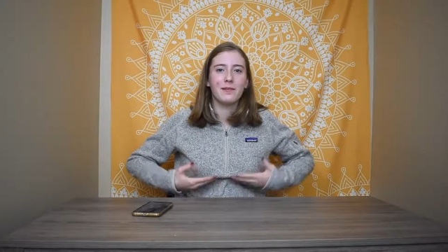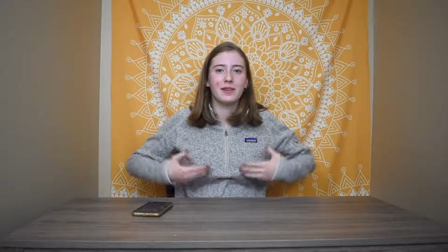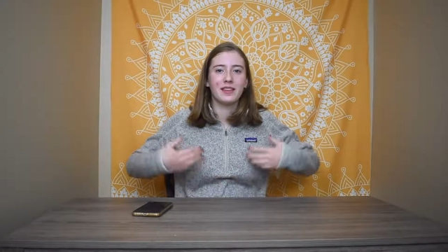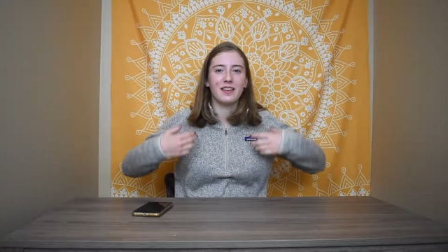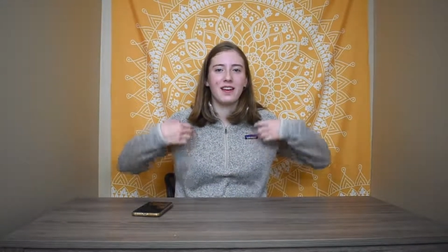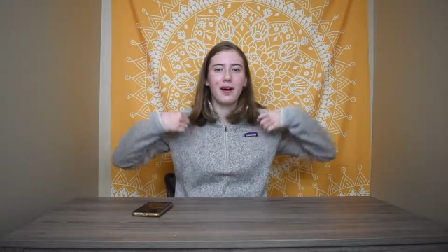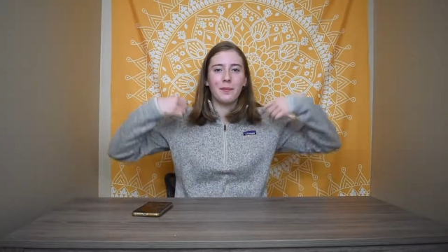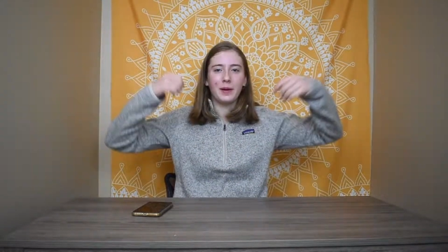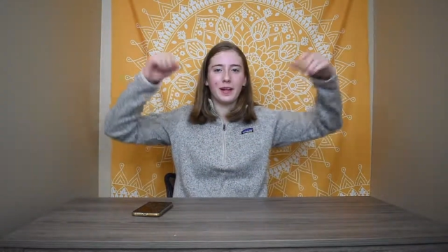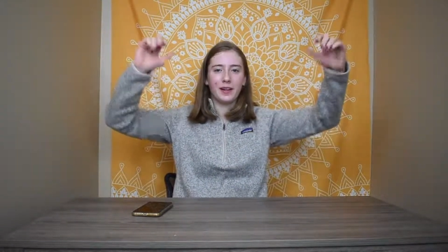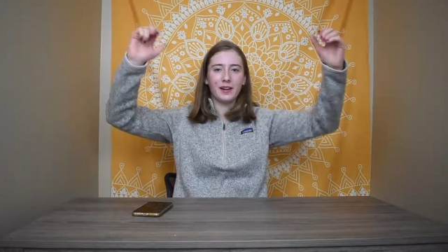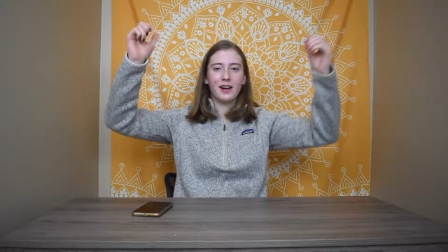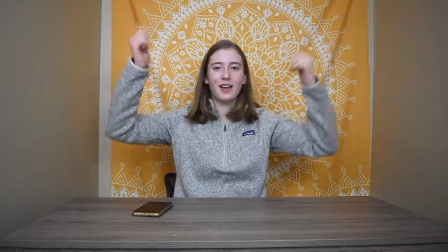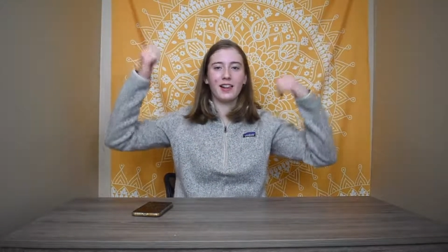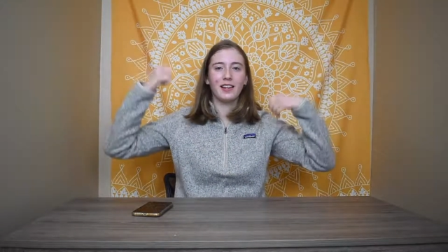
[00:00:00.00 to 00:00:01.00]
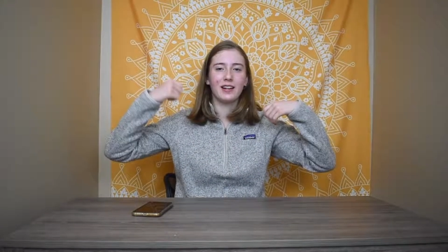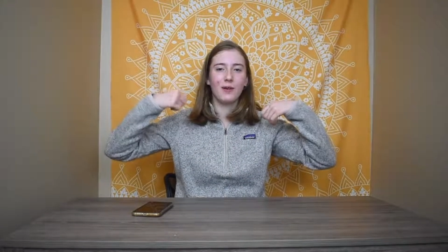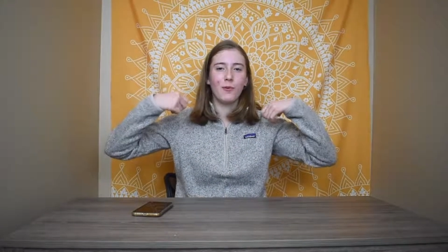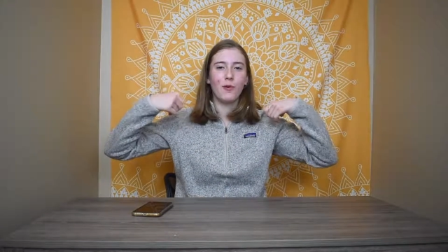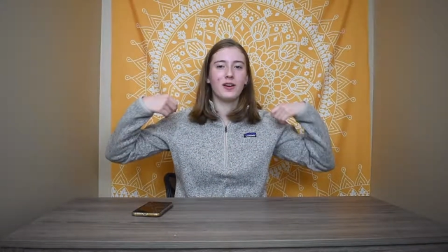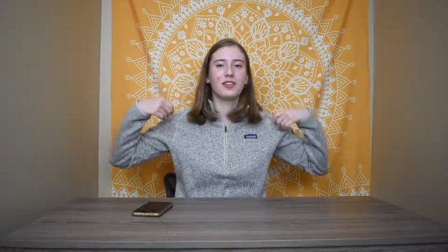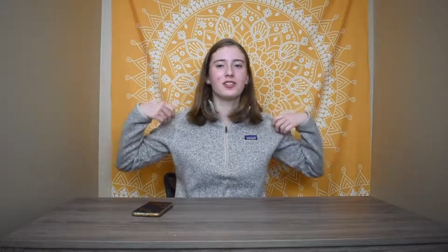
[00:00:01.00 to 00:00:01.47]
but then up here it
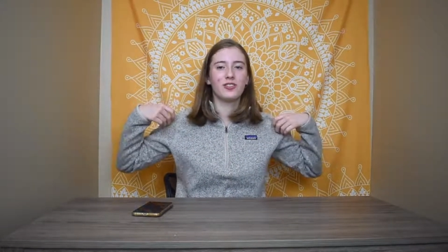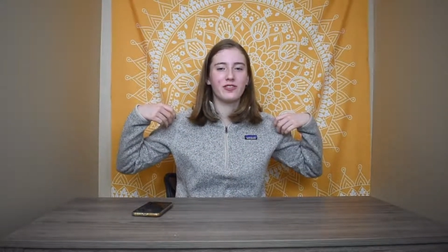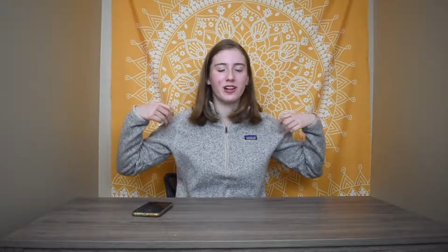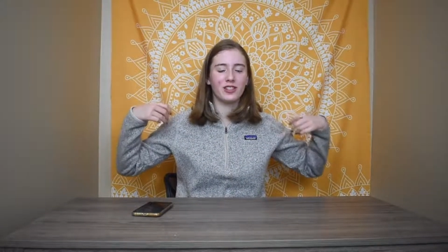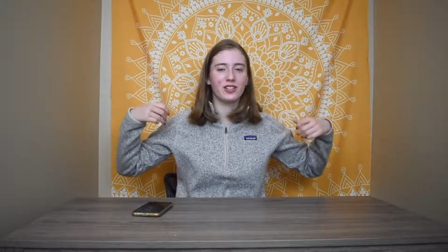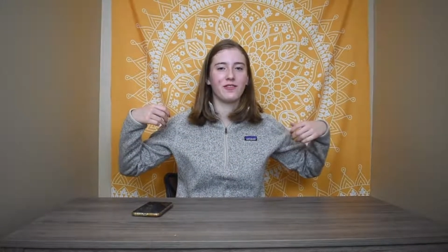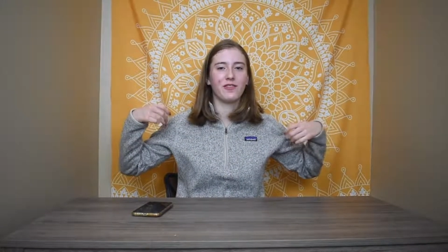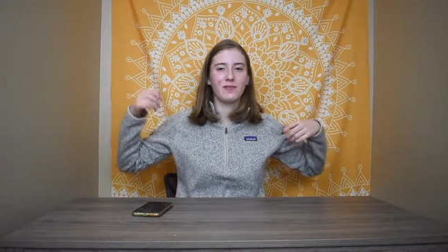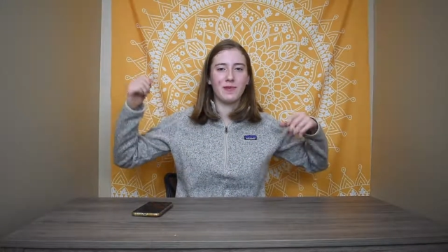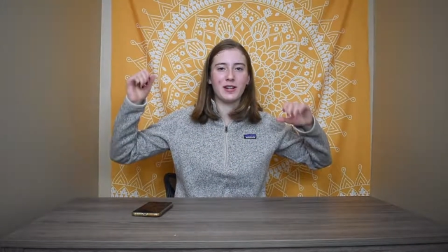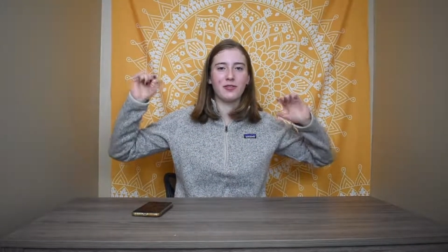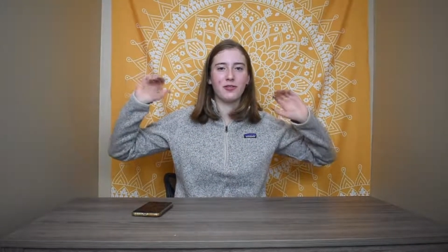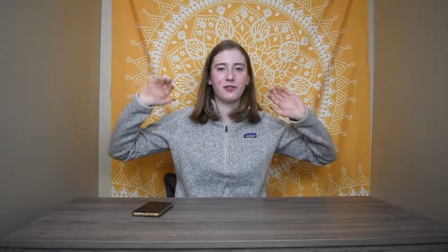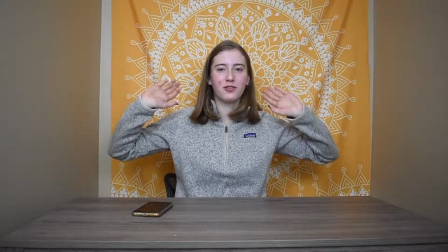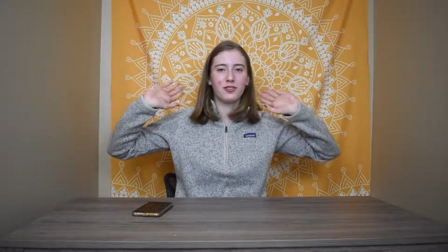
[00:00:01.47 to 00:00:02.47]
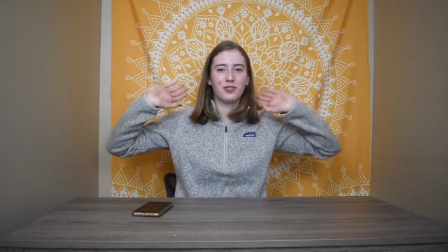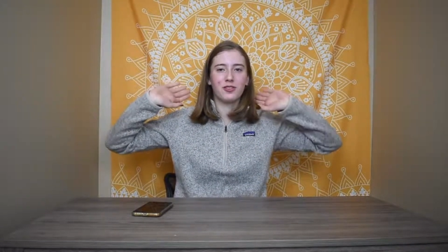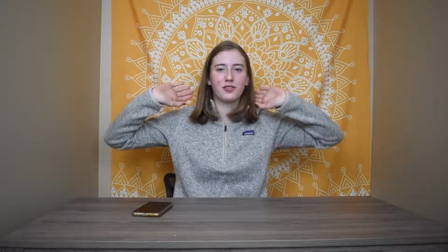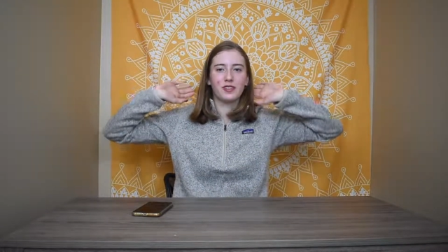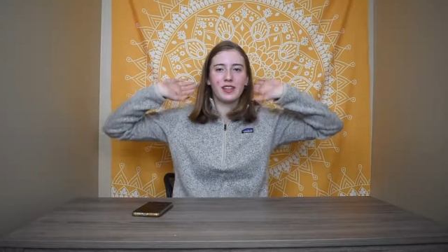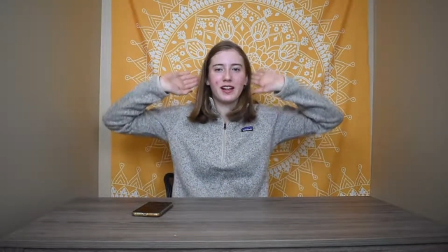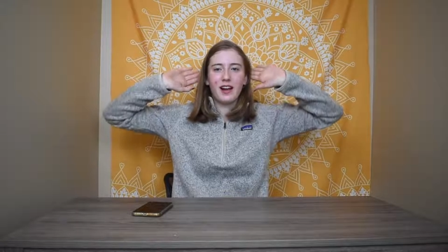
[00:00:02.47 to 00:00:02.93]
wouldn't stretch to fit my shoulders, so
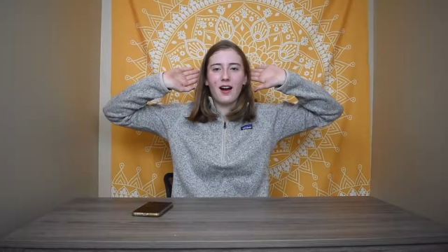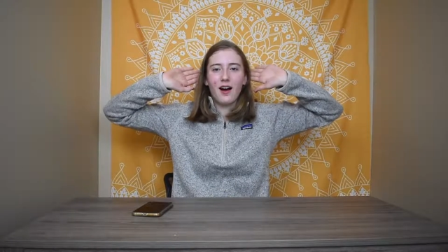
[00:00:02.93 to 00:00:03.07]
it was